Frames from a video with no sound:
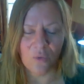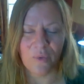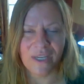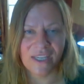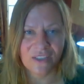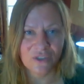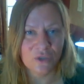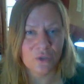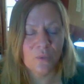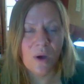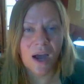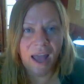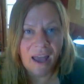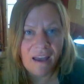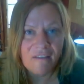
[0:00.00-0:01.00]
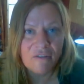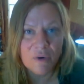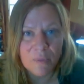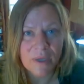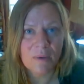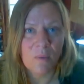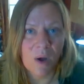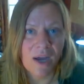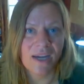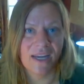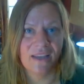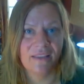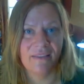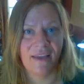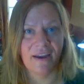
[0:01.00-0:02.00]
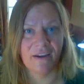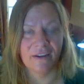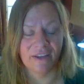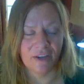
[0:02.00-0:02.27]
We can do whatever we want in there.